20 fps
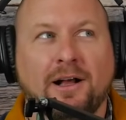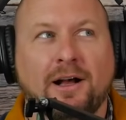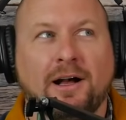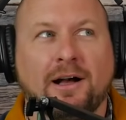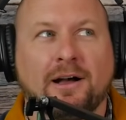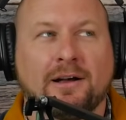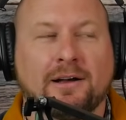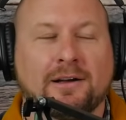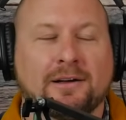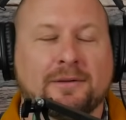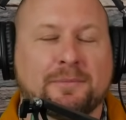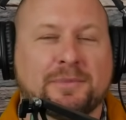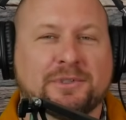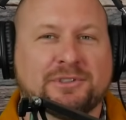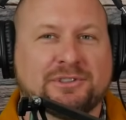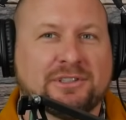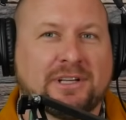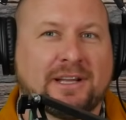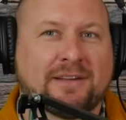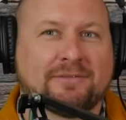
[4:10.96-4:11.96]
uh,
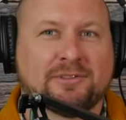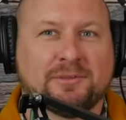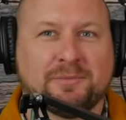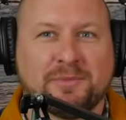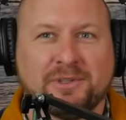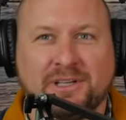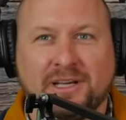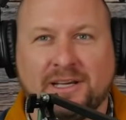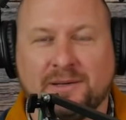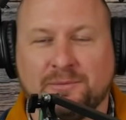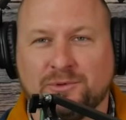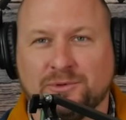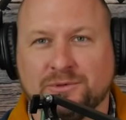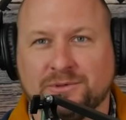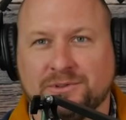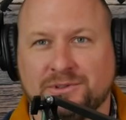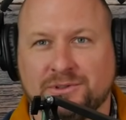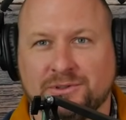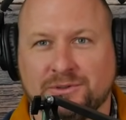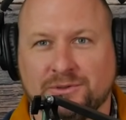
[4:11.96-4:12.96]
but you have to be able
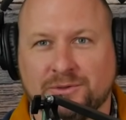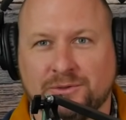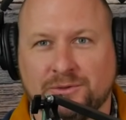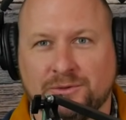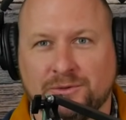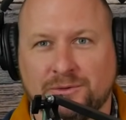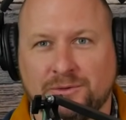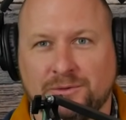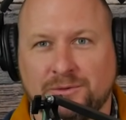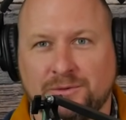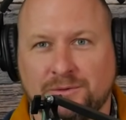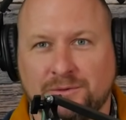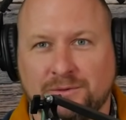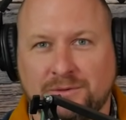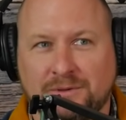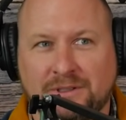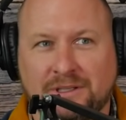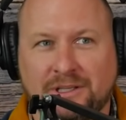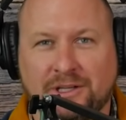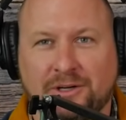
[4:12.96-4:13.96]
to,
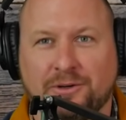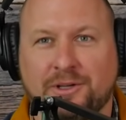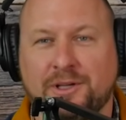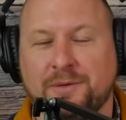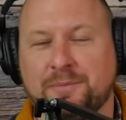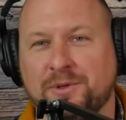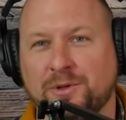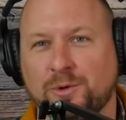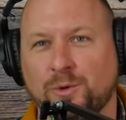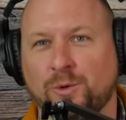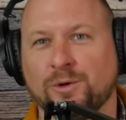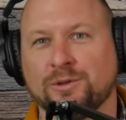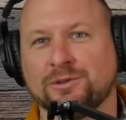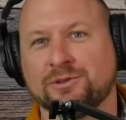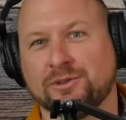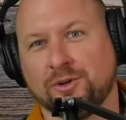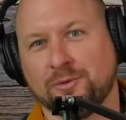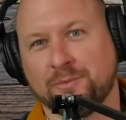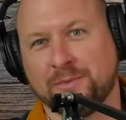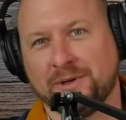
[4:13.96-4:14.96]
you know, keep the
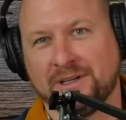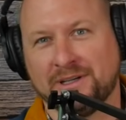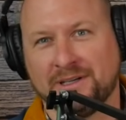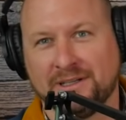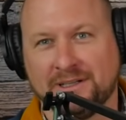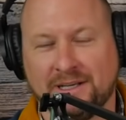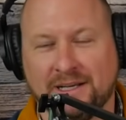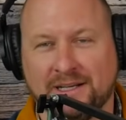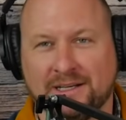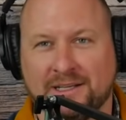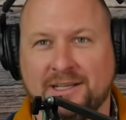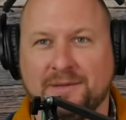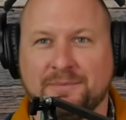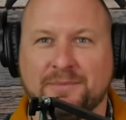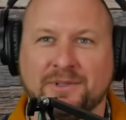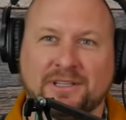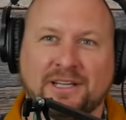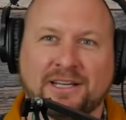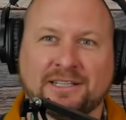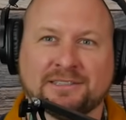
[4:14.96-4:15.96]
doors open and, and keep
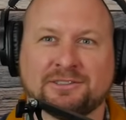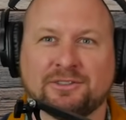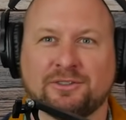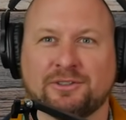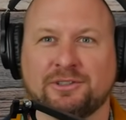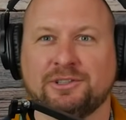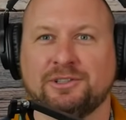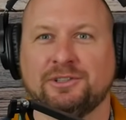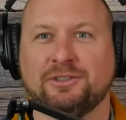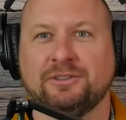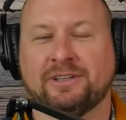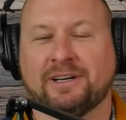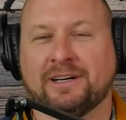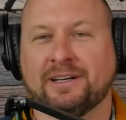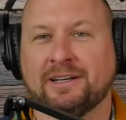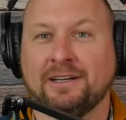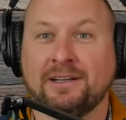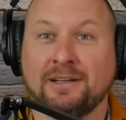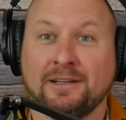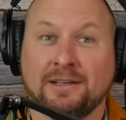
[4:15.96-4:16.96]
the lights on to do
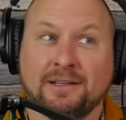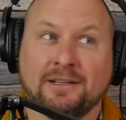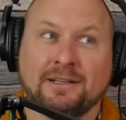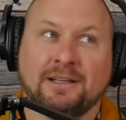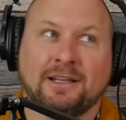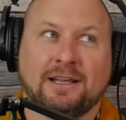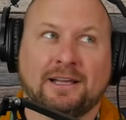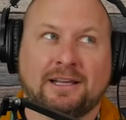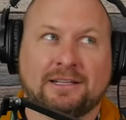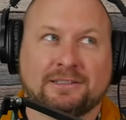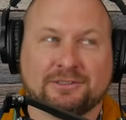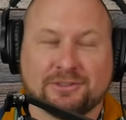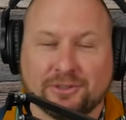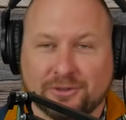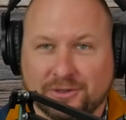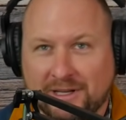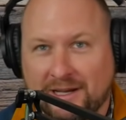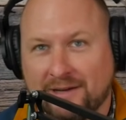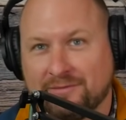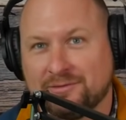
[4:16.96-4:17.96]
that. And so
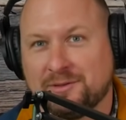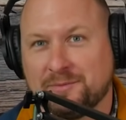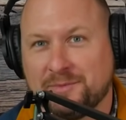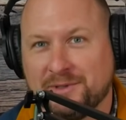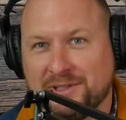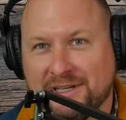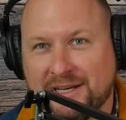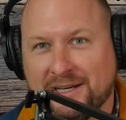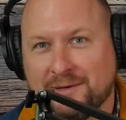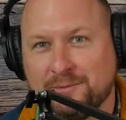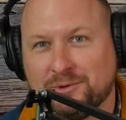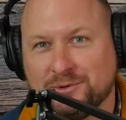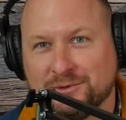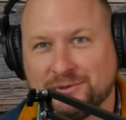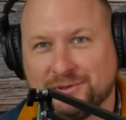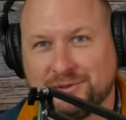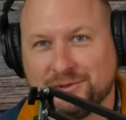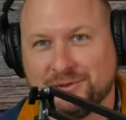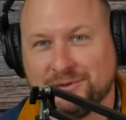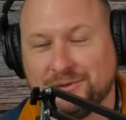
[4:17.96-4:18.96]
you have to be able
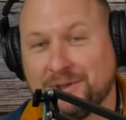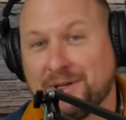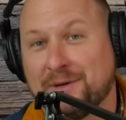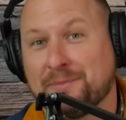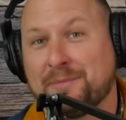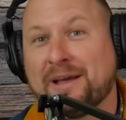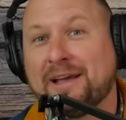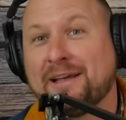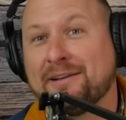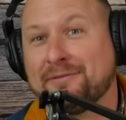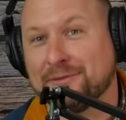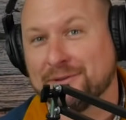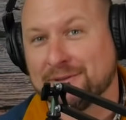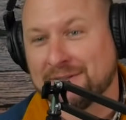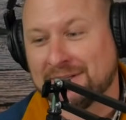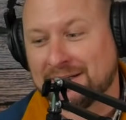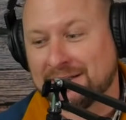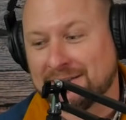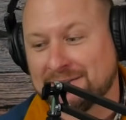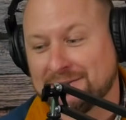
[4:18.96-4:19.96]
to get paid for
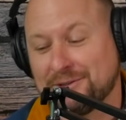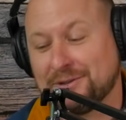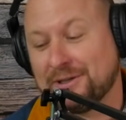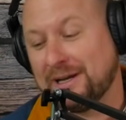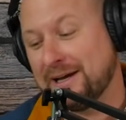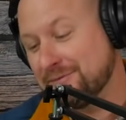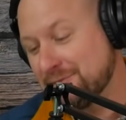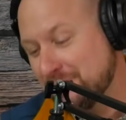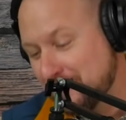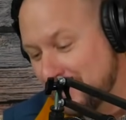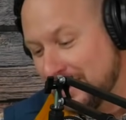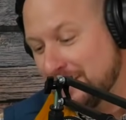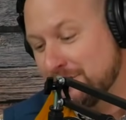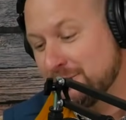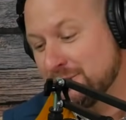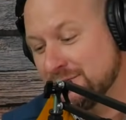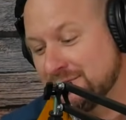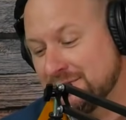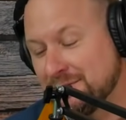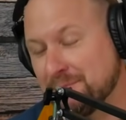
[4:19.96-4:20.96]
that. So you have to be
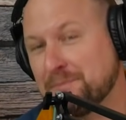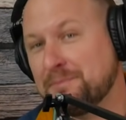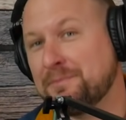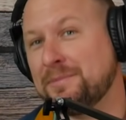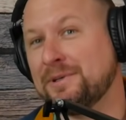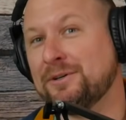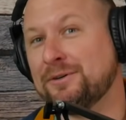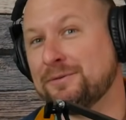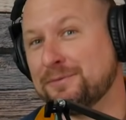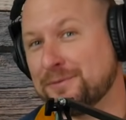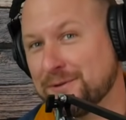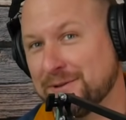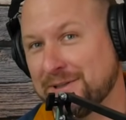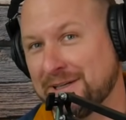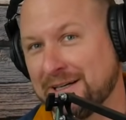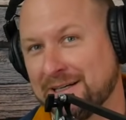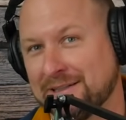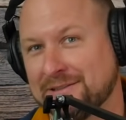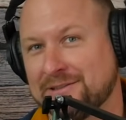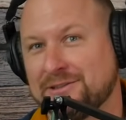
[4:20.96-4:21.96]
able to bill for
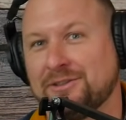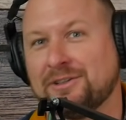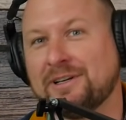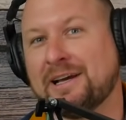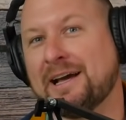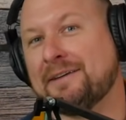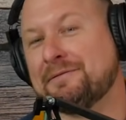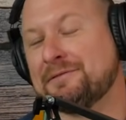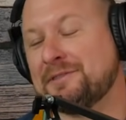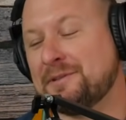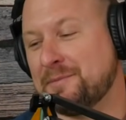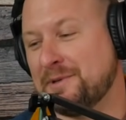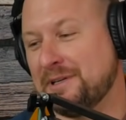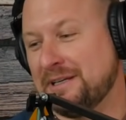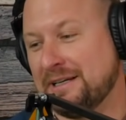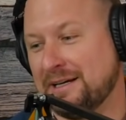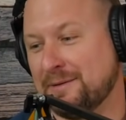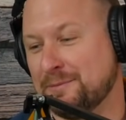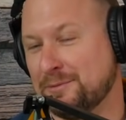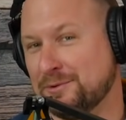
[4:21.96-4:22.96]
that. So you have to
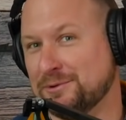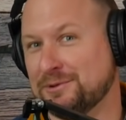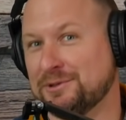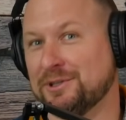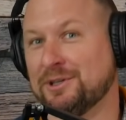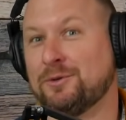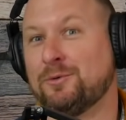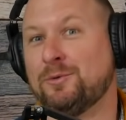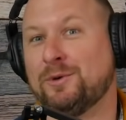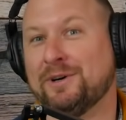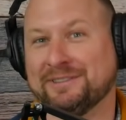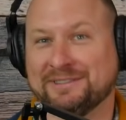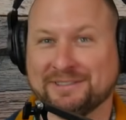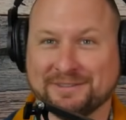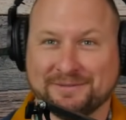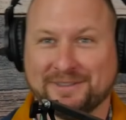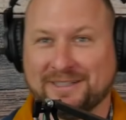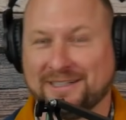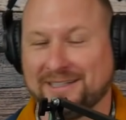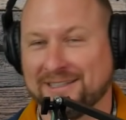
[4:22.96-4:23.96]
be able to
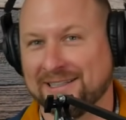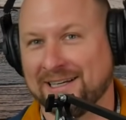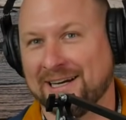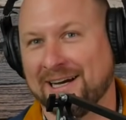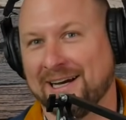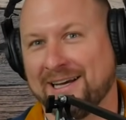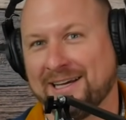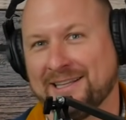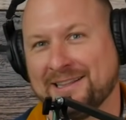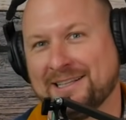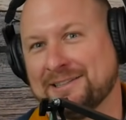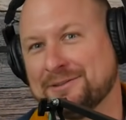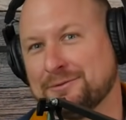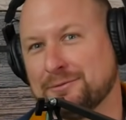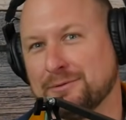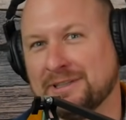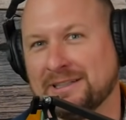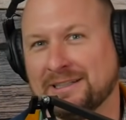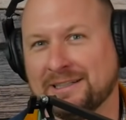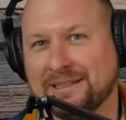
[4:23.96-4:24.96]
quantify that. And that's
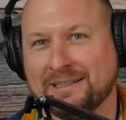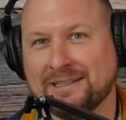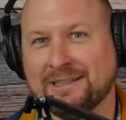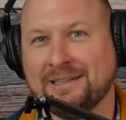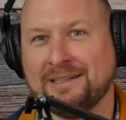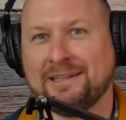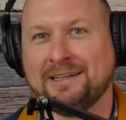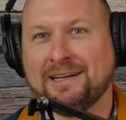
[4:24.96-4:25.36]
really,